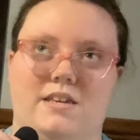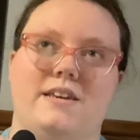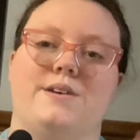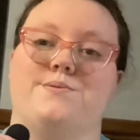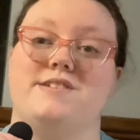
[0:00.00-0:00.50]

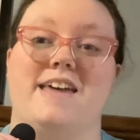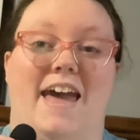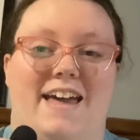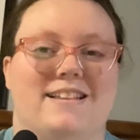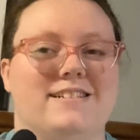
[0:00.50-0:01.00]

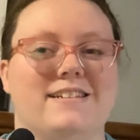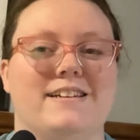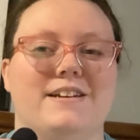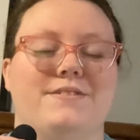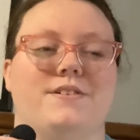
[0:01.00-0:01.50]
re-head
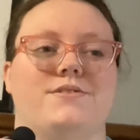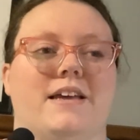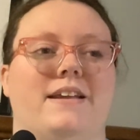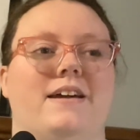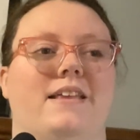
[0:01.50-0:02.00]

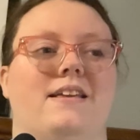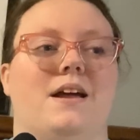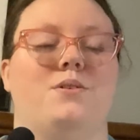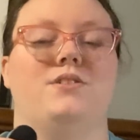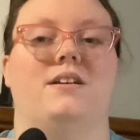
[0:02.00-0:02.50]
Rosetta. And then
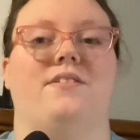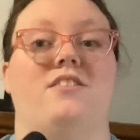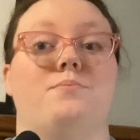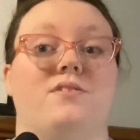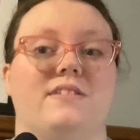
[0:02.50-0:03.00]
I was trying to find
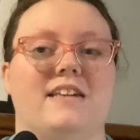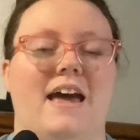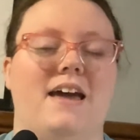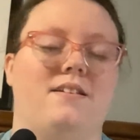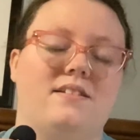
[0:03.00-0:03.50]
the perfect
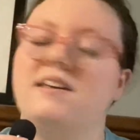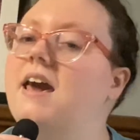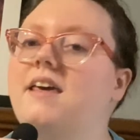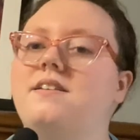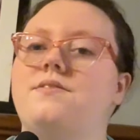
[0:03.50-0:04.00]
head.
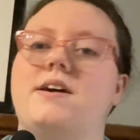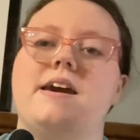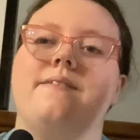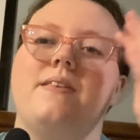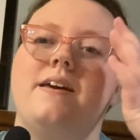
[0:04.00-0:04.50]

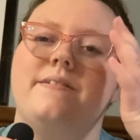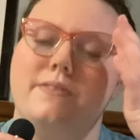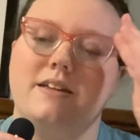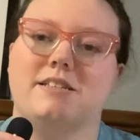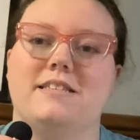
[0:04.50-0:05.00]
Anyway,
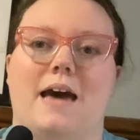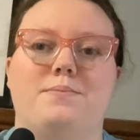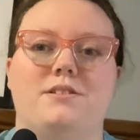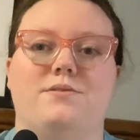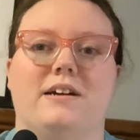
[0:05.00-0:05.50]
just
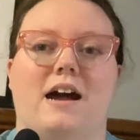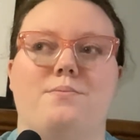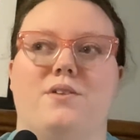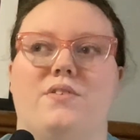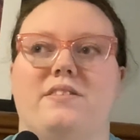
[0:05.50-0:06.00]
happened to work out
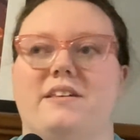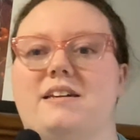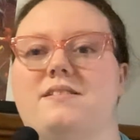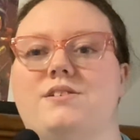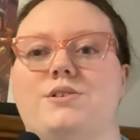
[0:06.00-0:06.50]

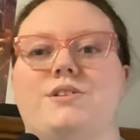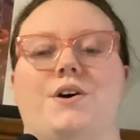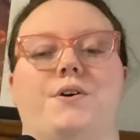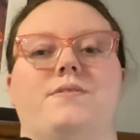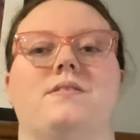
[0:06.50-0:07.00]
perfectly.
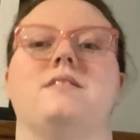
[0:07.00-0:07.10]
So